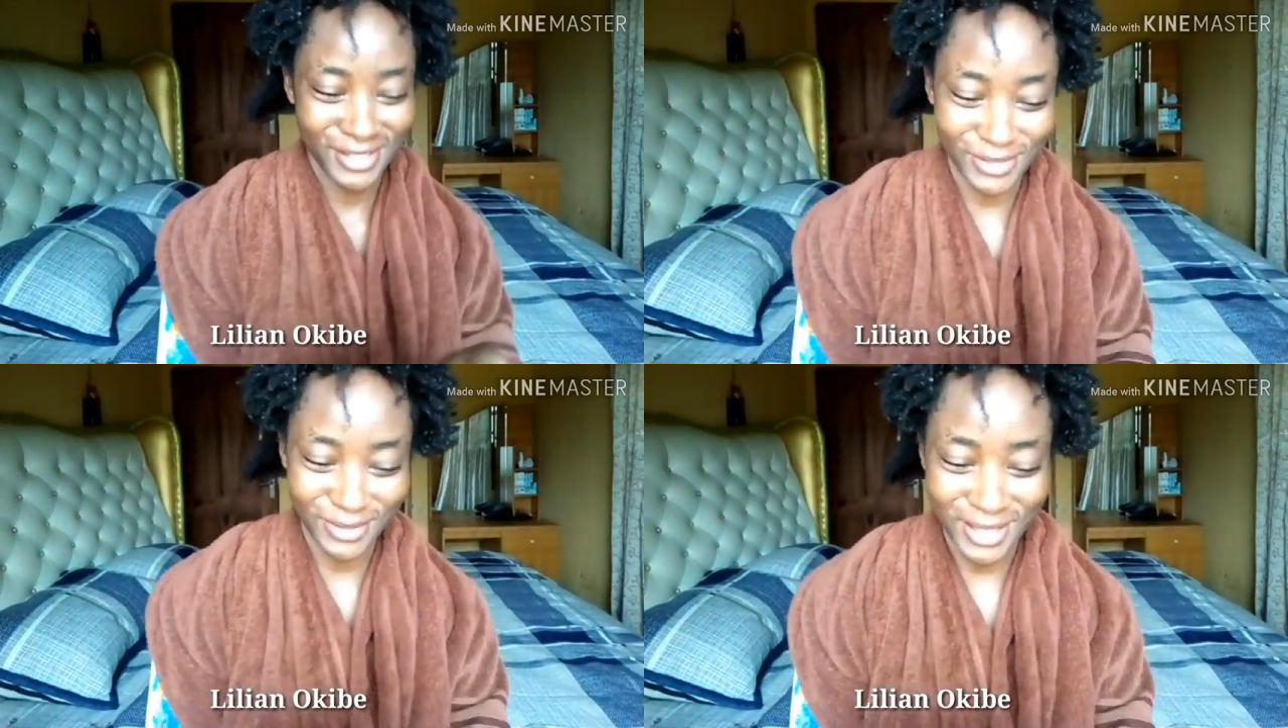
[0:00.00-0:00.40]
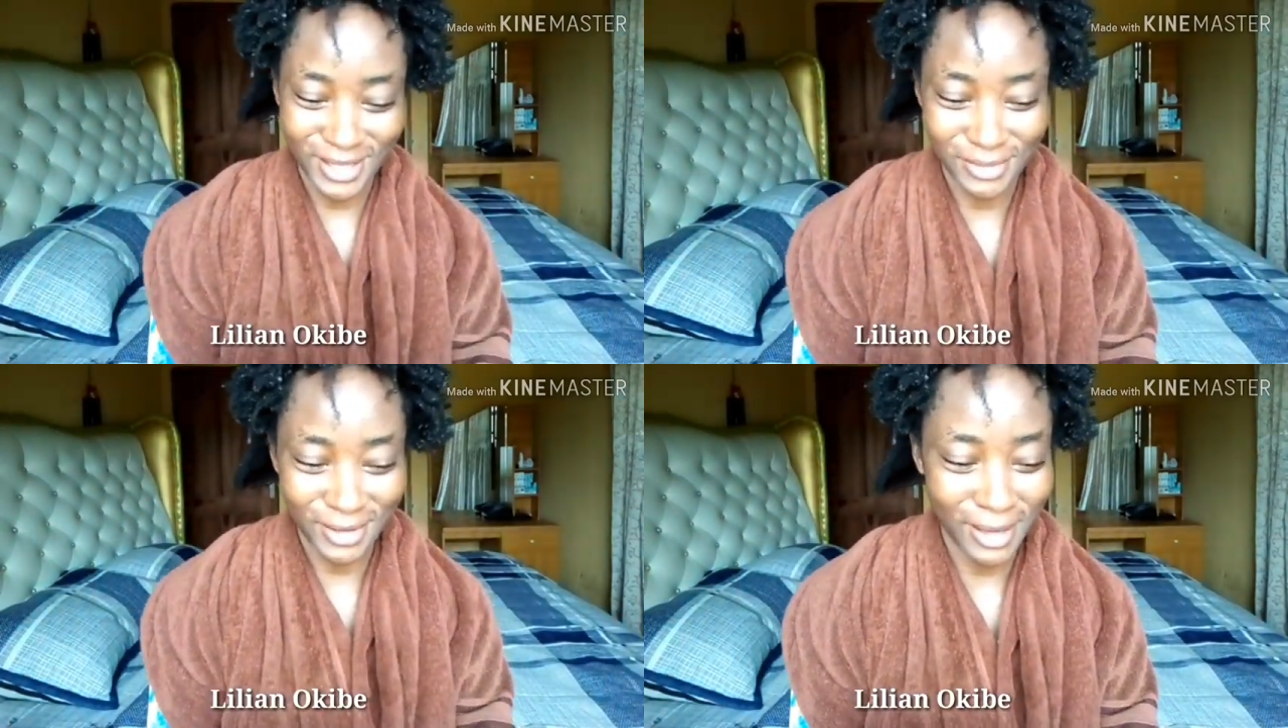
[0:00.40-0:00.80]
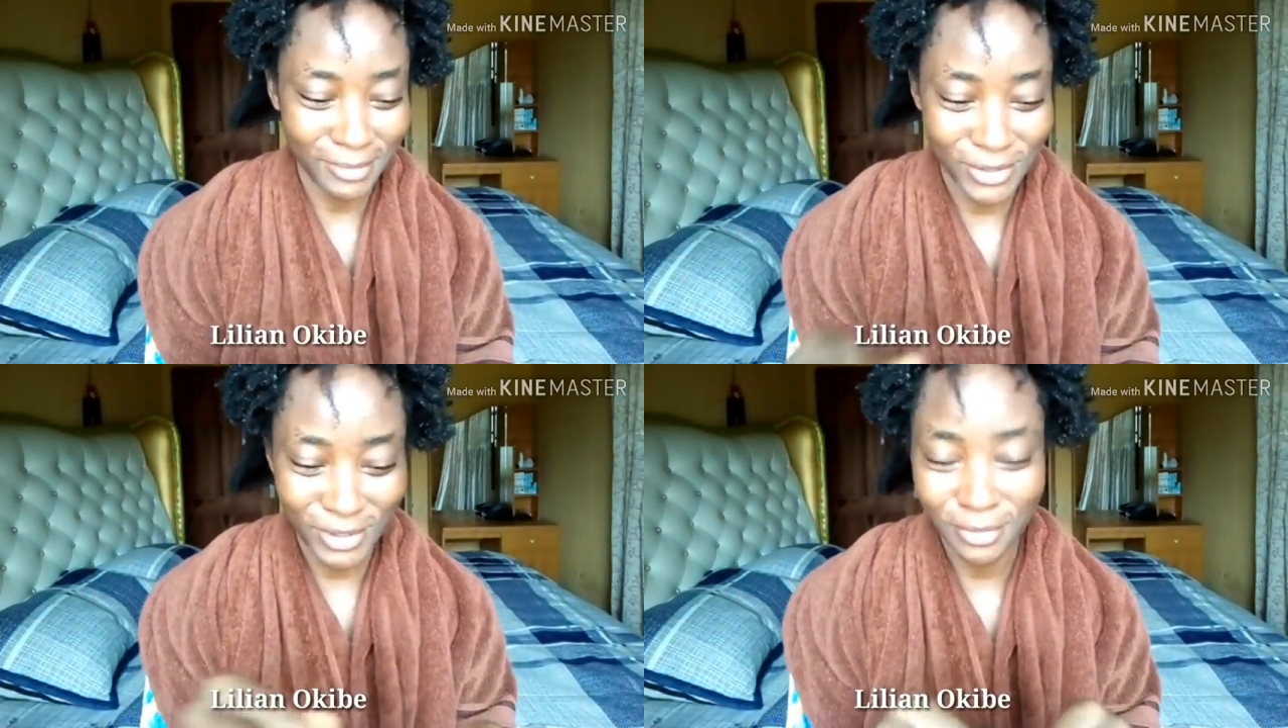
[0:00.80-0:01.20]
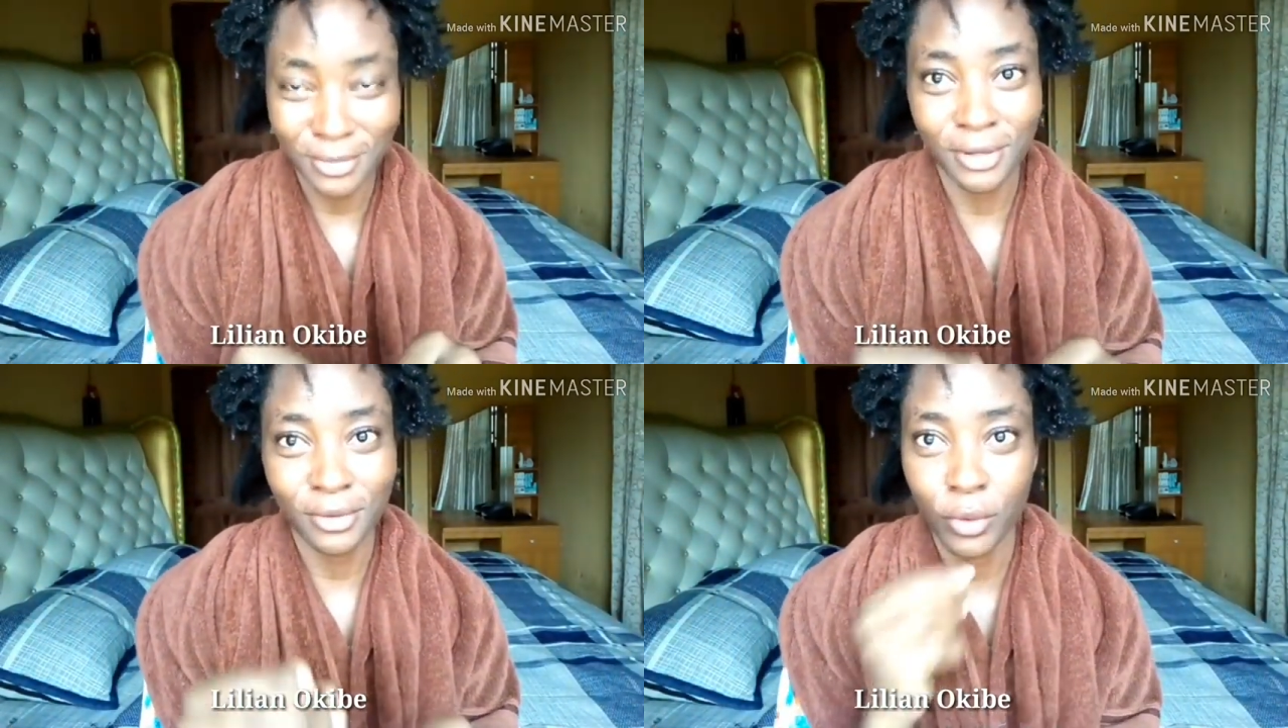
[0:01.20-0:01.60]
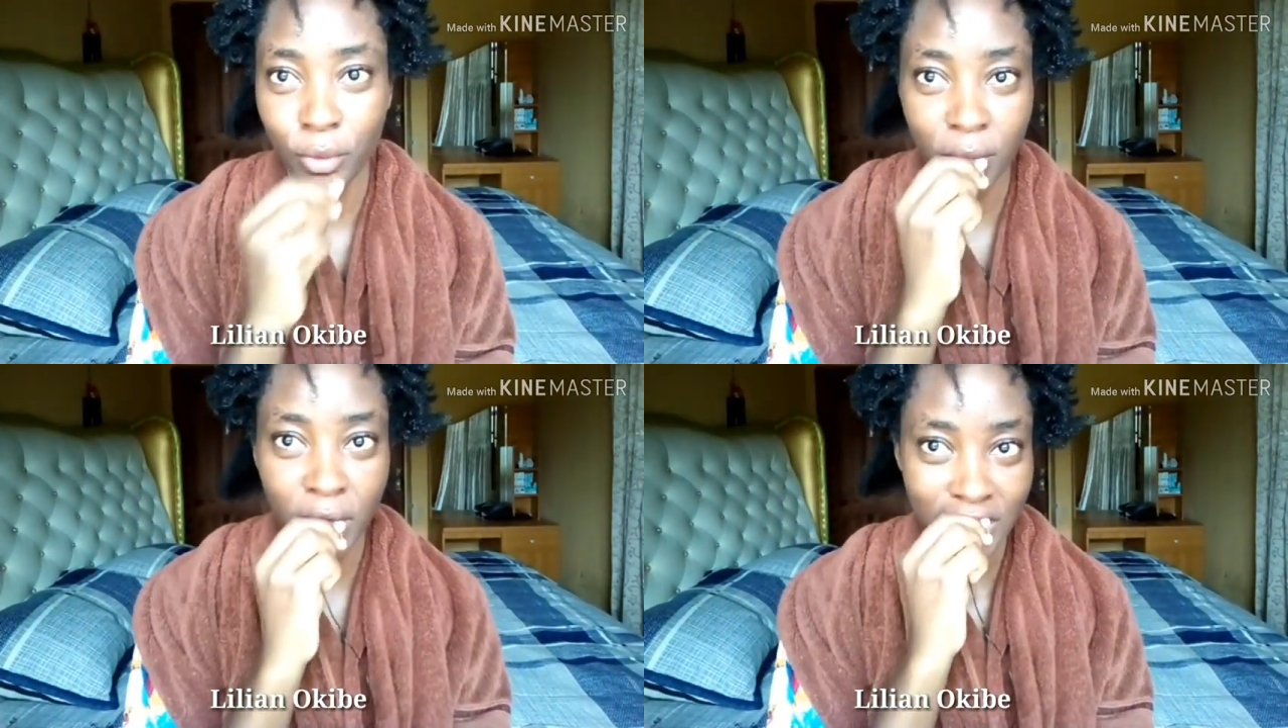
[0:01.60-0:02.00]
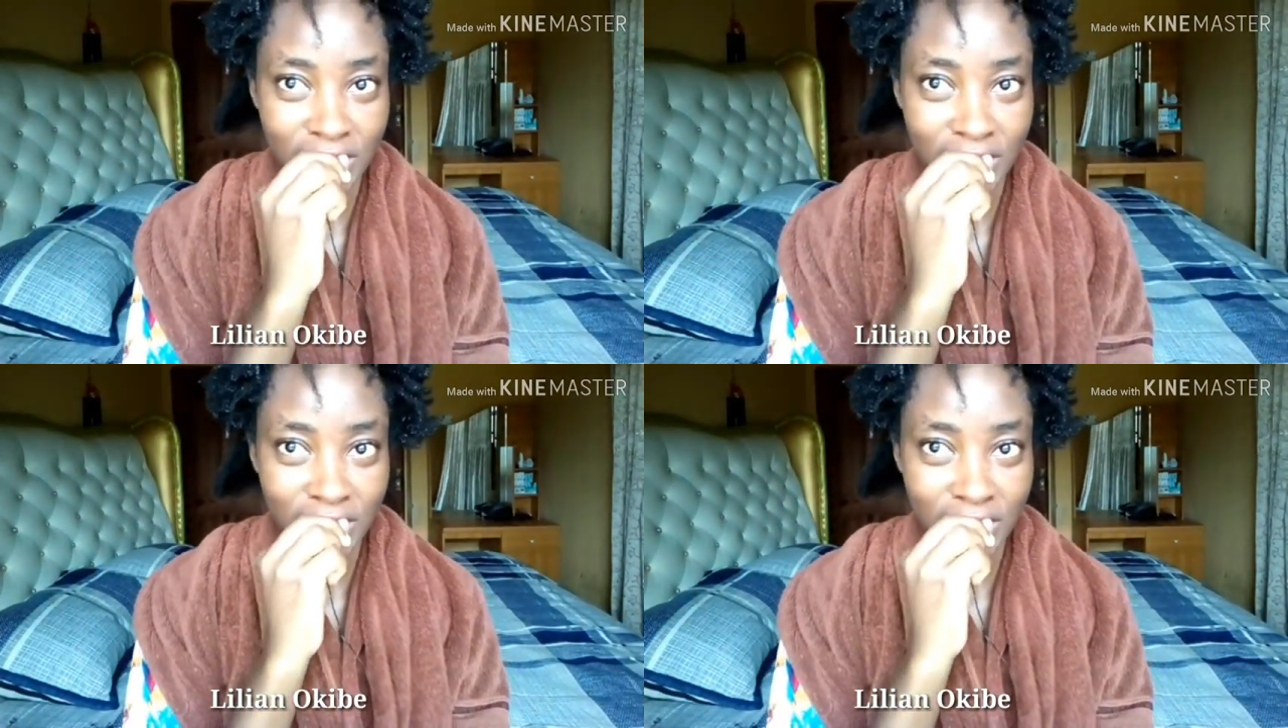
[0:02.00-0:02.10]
So that's why I'm doing it without comb.